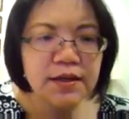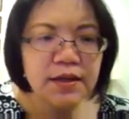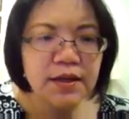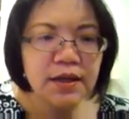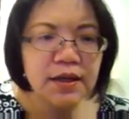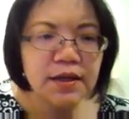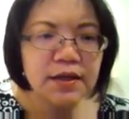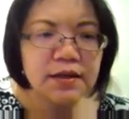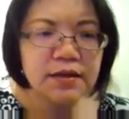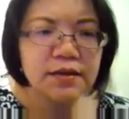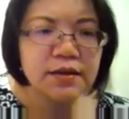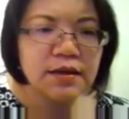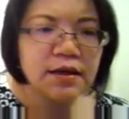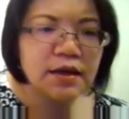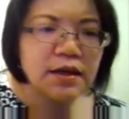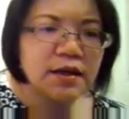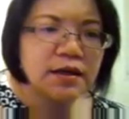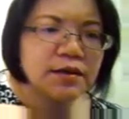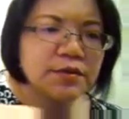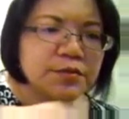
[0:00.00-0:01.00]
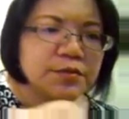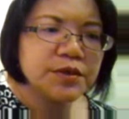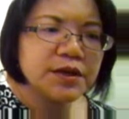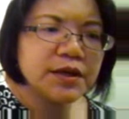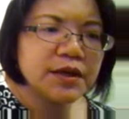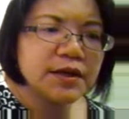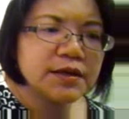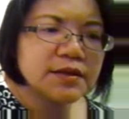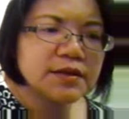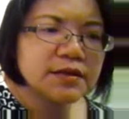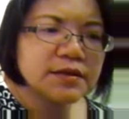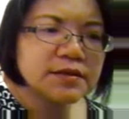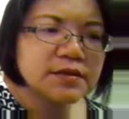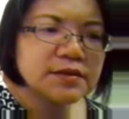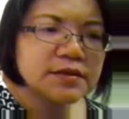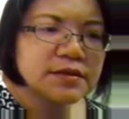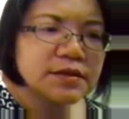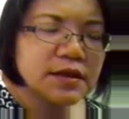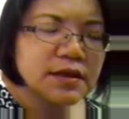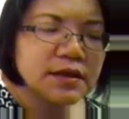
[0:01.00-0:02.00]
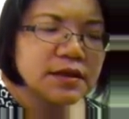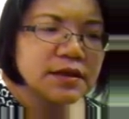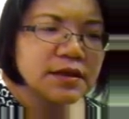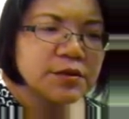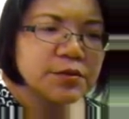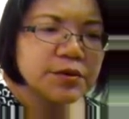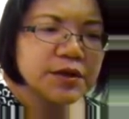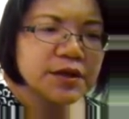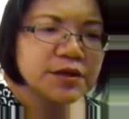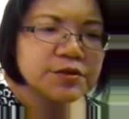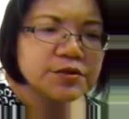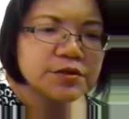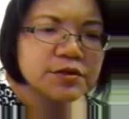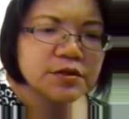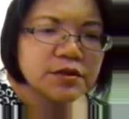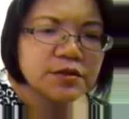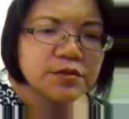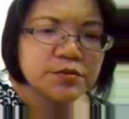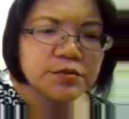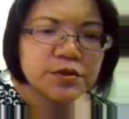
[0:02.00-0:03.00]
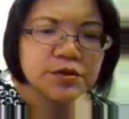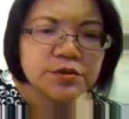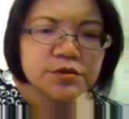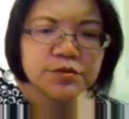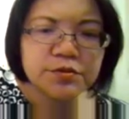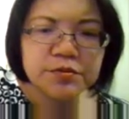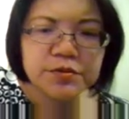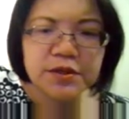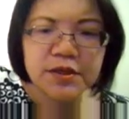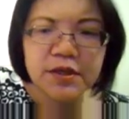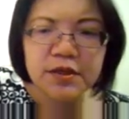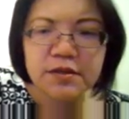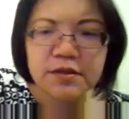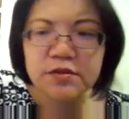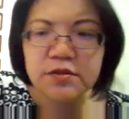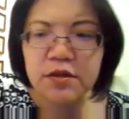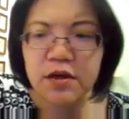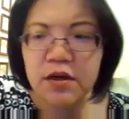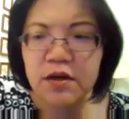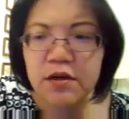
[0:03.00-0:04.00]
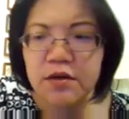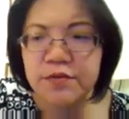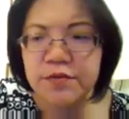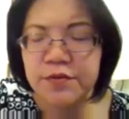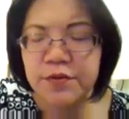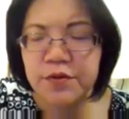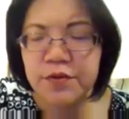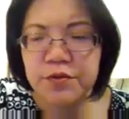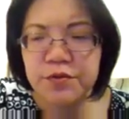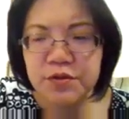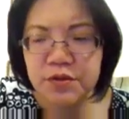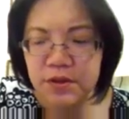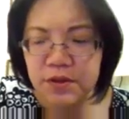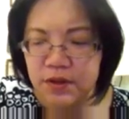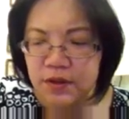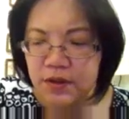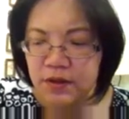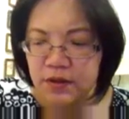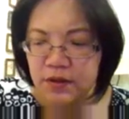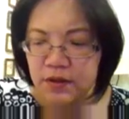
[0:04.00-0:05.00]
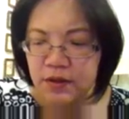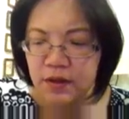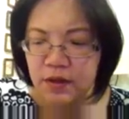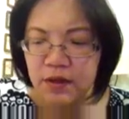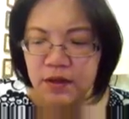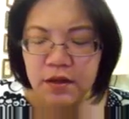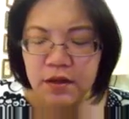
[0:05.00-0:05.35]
And then we get this equation, which we can solve using